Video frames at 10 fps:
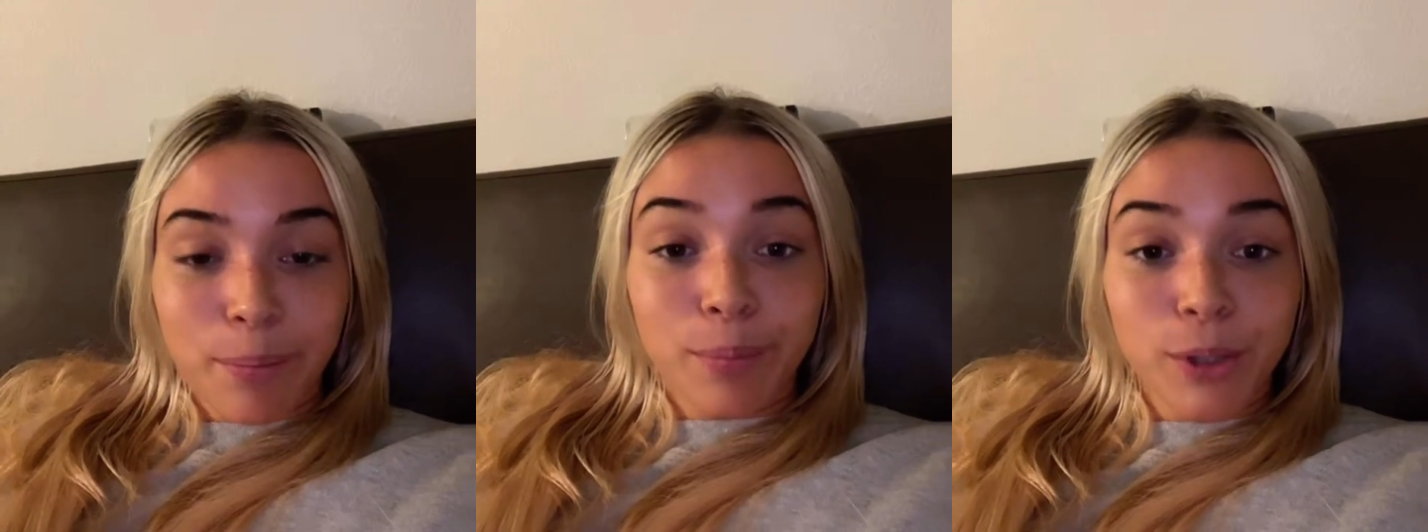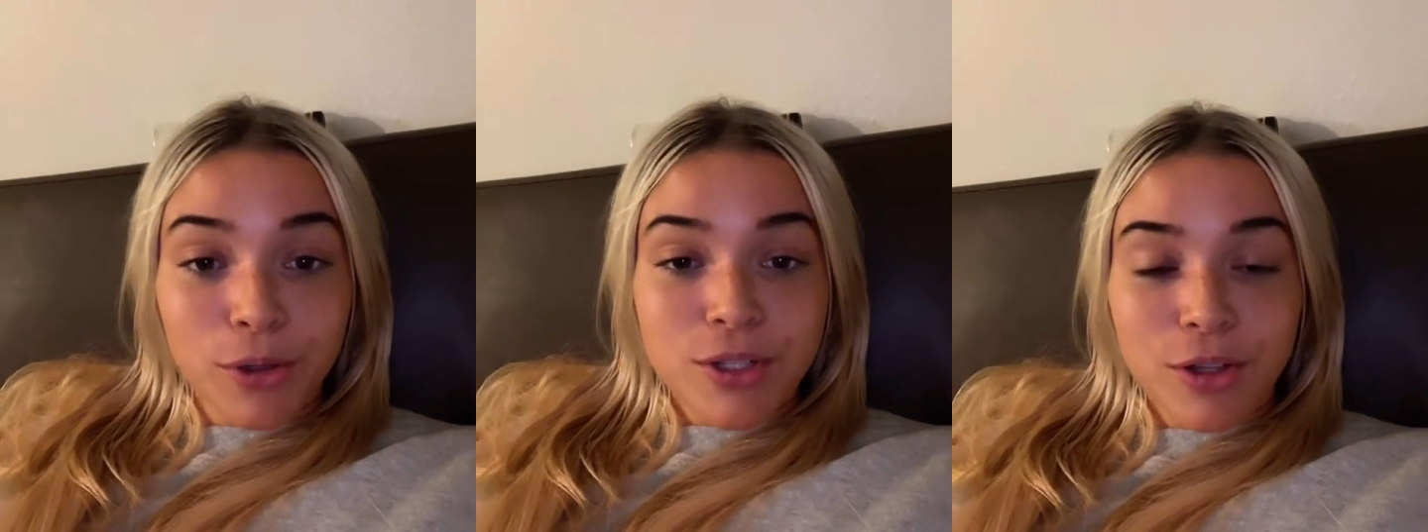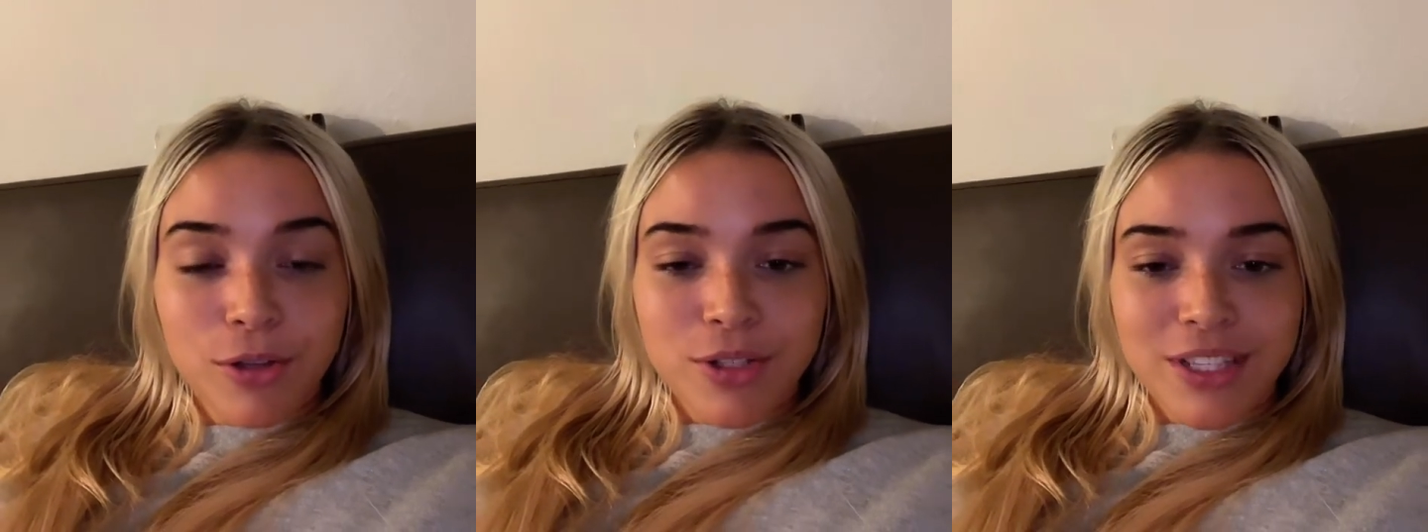
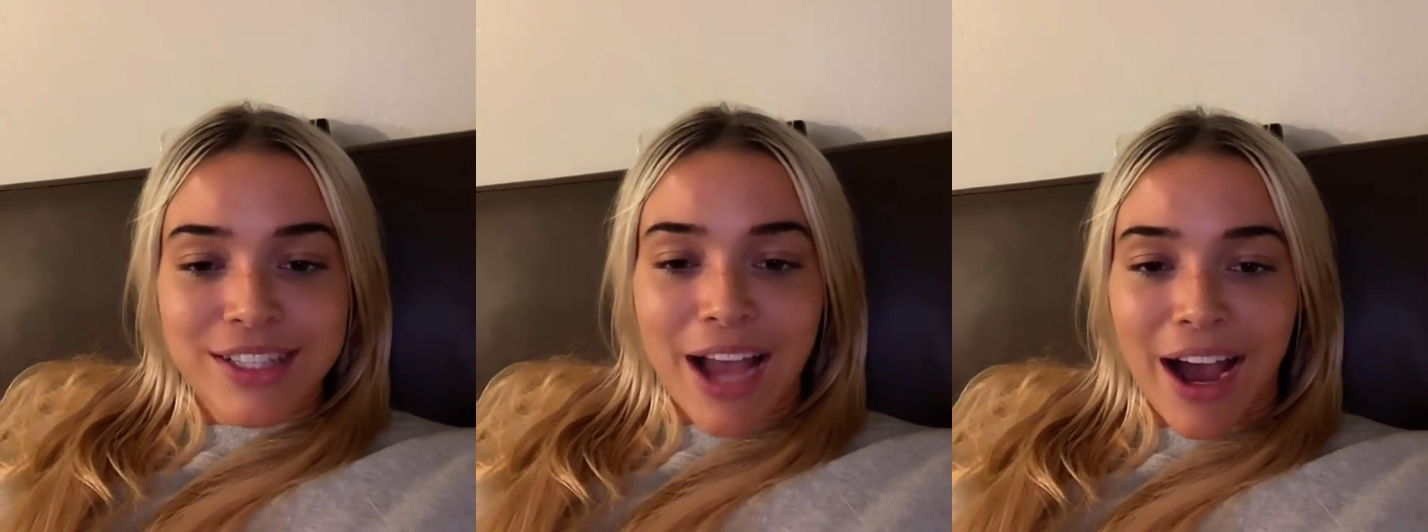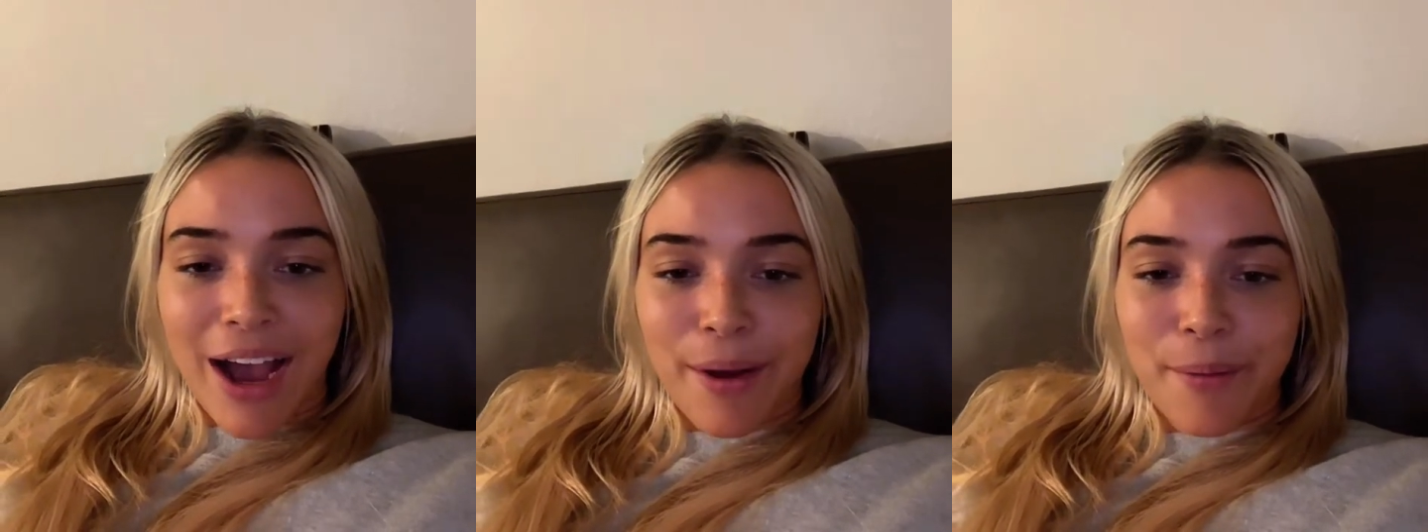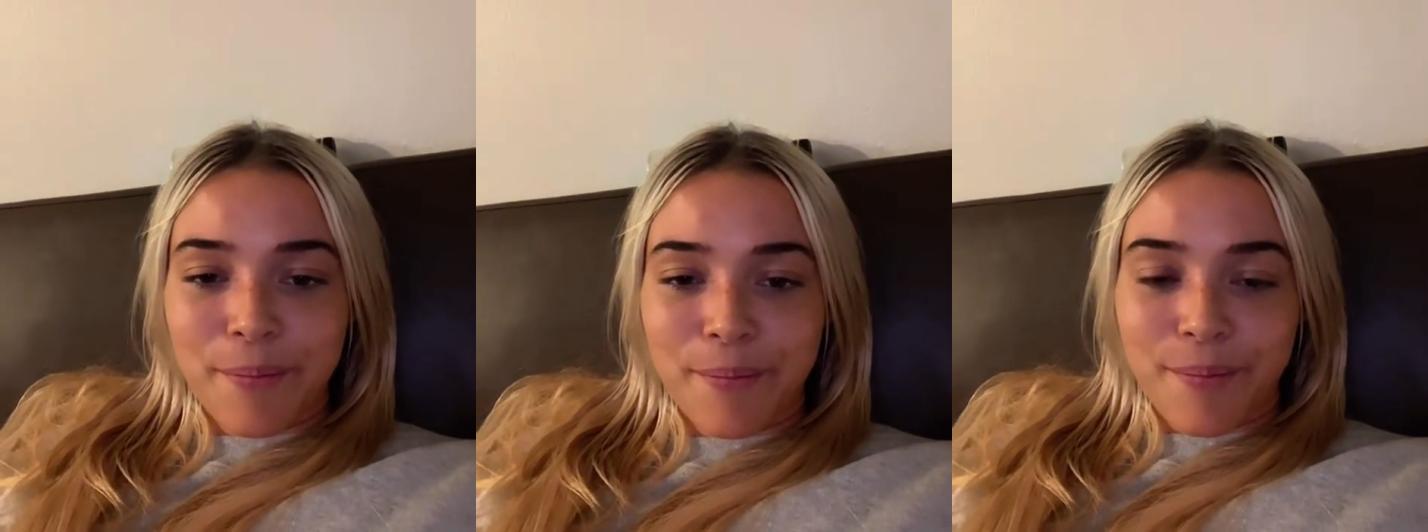Blues Clues?
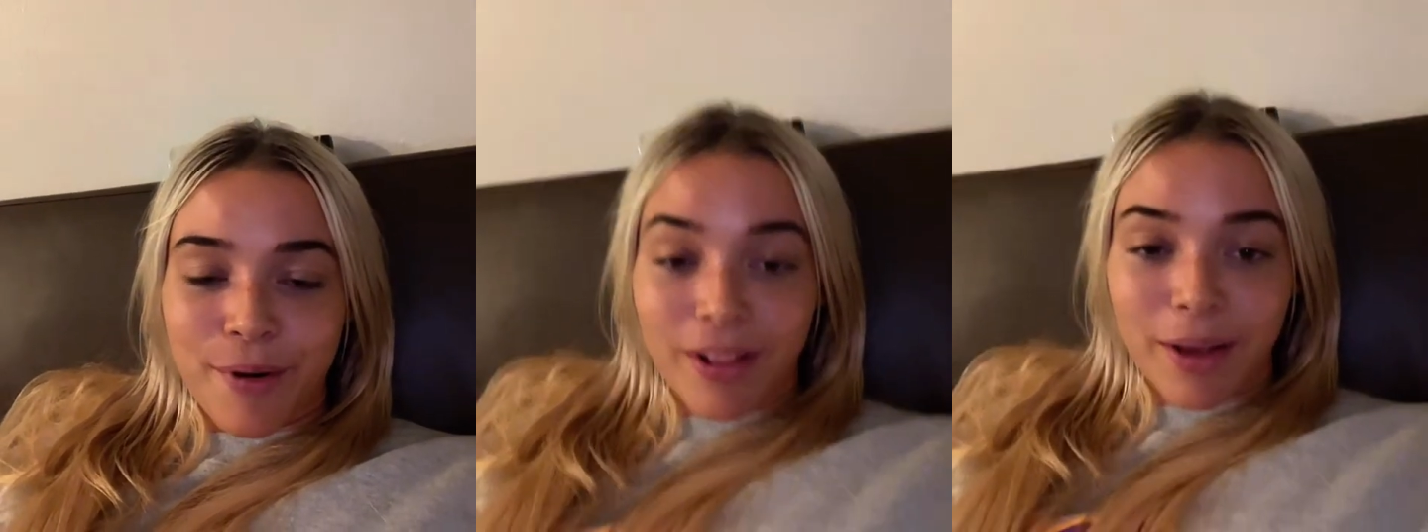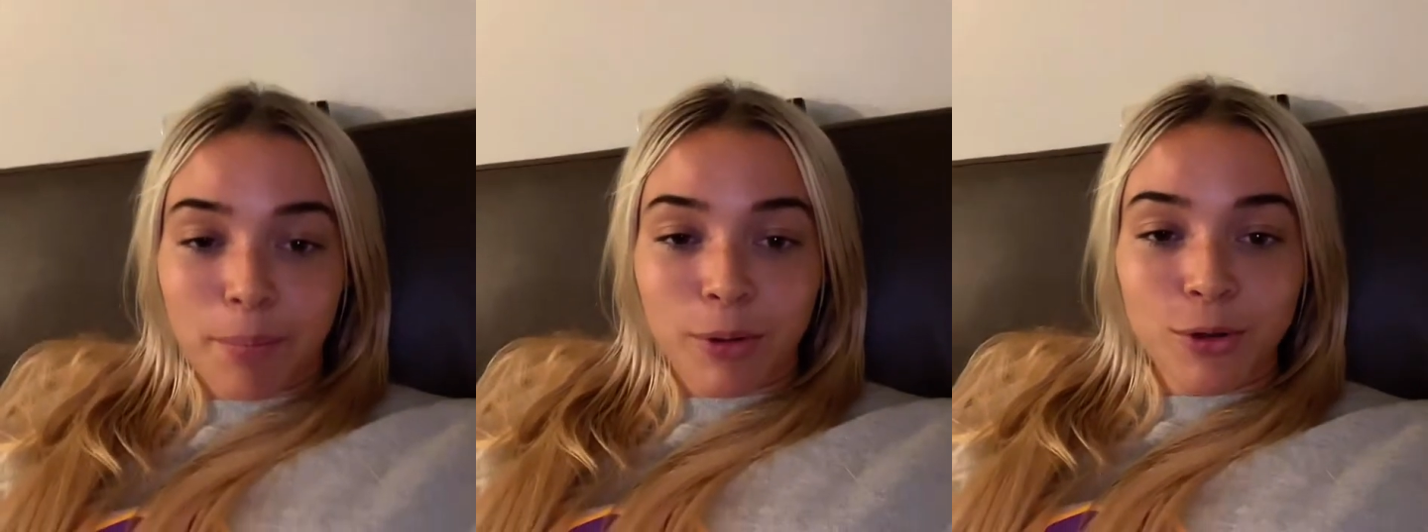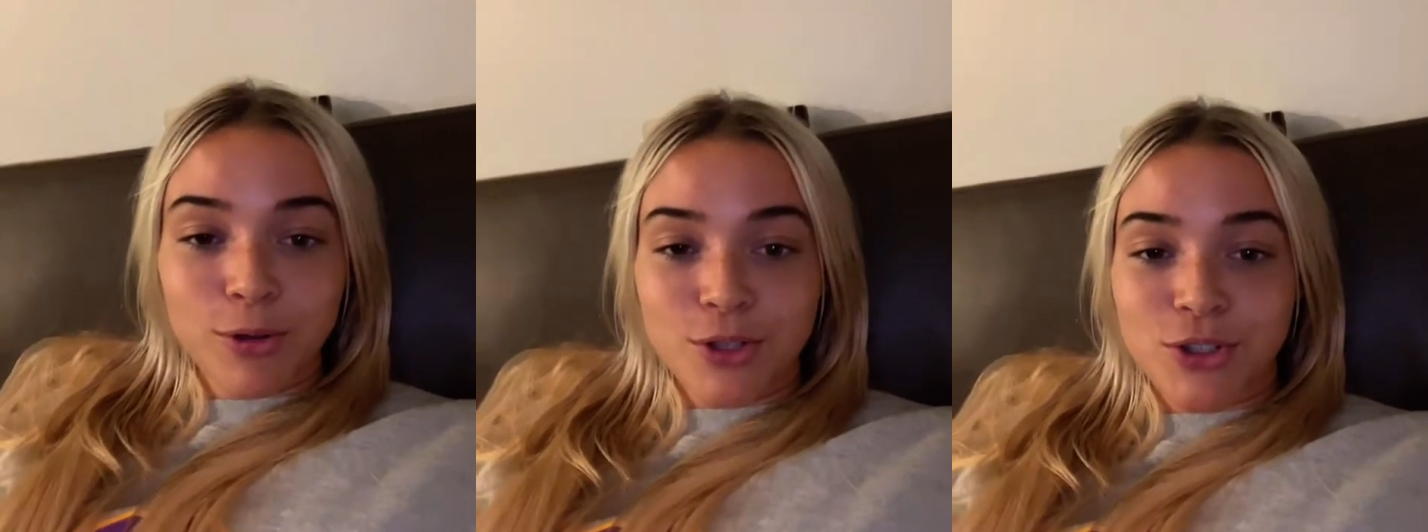Nah. More like
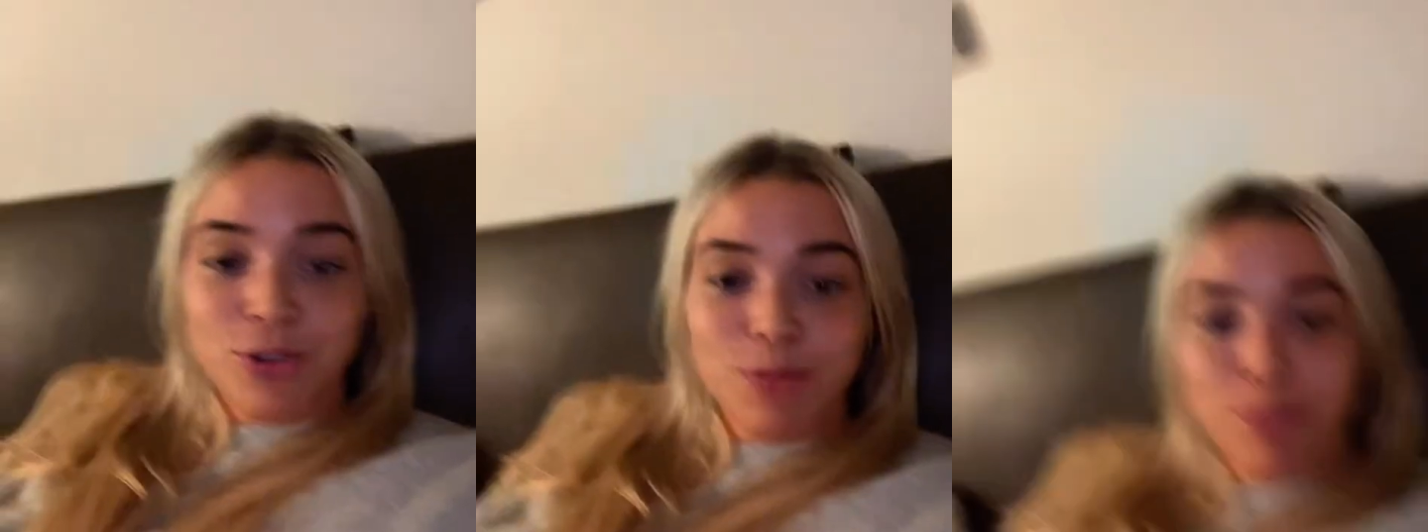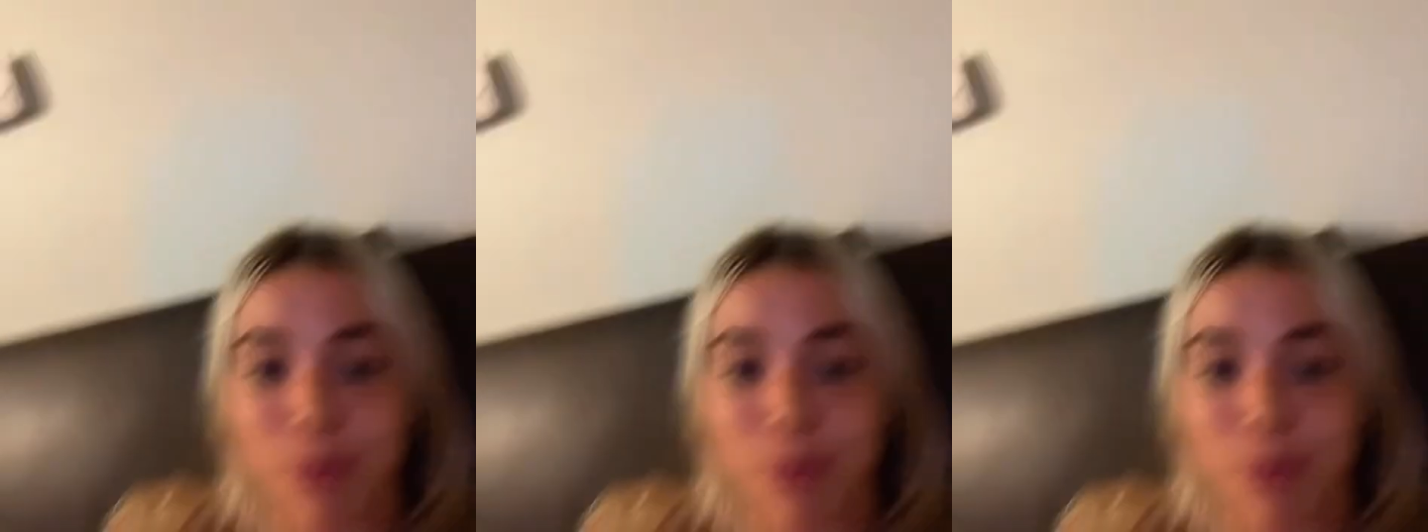Blues